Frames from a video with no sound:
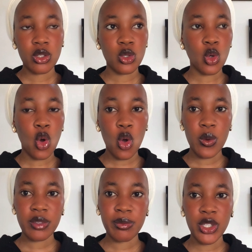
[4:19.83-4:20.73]
So
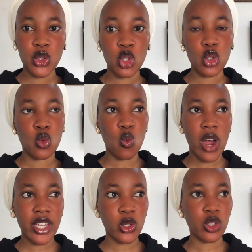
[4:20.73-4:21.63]
always make sure you
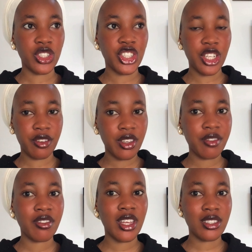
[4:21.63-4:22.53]
wax or shave
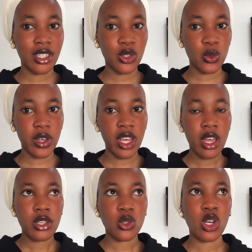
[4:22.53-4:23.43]
if necessary
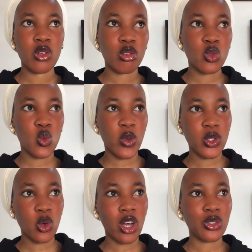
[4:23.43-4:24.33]
so you don't
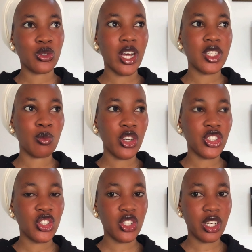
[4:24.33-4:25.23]
sweat or attract
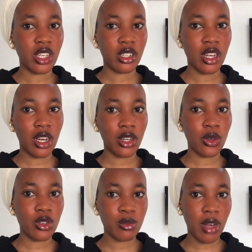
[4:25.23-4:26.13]
moisture that can
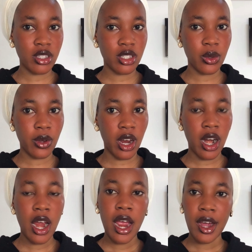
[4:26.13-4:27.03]
cause bacteria.
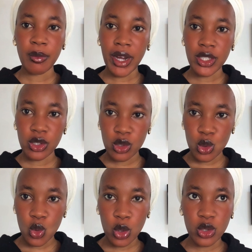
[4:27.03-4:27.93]
And by doing
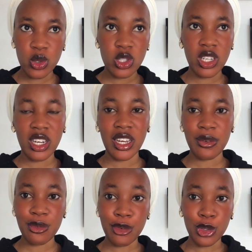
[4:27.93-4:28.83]
so, you need to
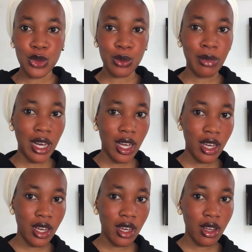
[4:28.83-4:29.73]
clean front to back,
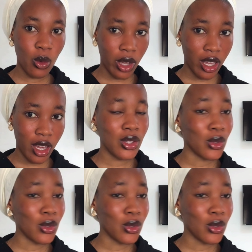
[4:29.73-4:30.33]
okay?